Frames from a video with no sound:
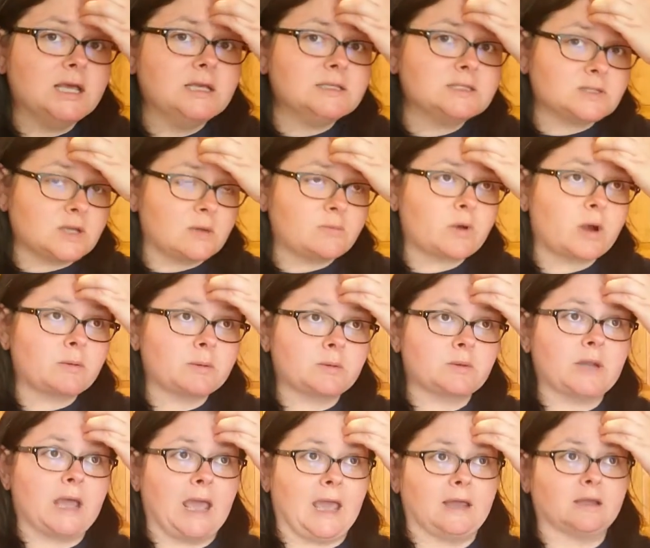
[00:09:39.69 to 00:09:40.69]
So I'm probably
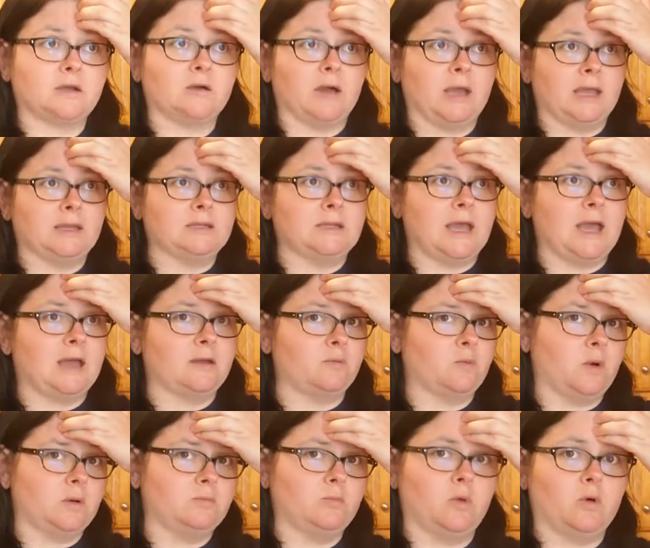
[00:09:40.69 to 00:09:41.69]
going to go ahead and add
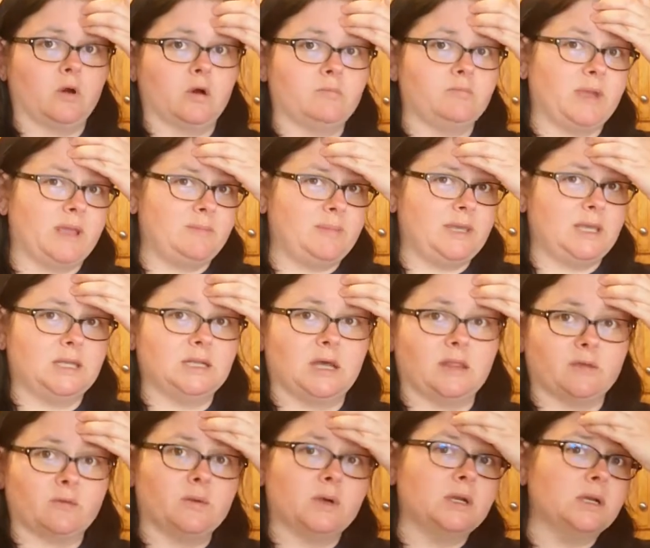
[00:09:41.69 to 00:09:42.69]
one more, maybe
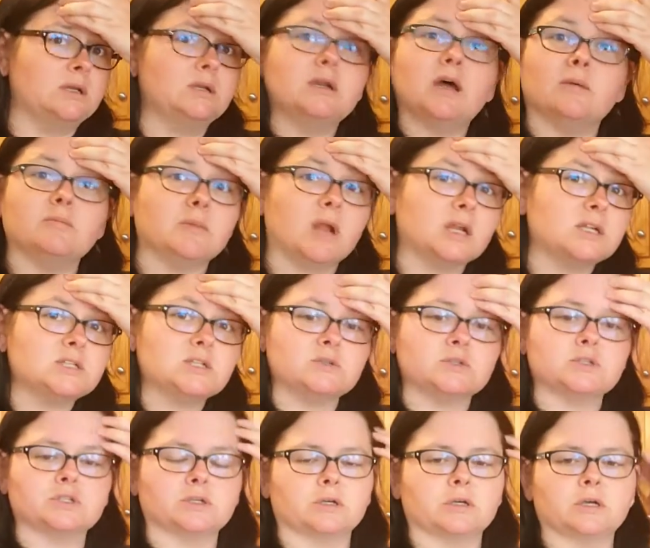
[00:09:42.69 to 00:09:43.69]
another one. I'm not too
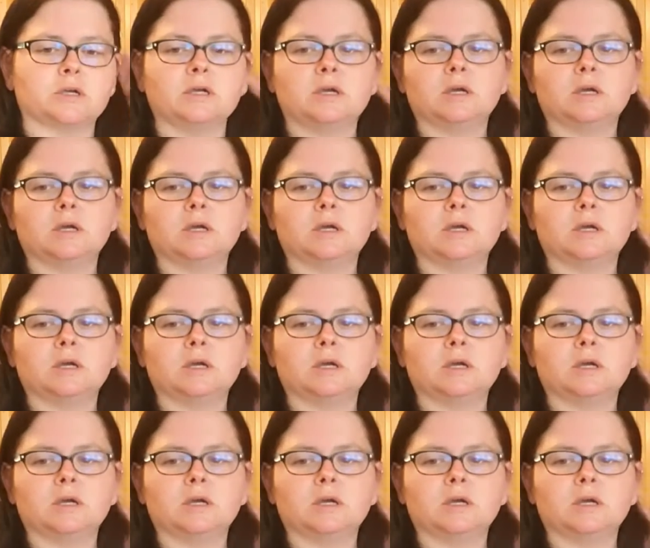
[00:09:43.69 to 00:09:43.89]
sure.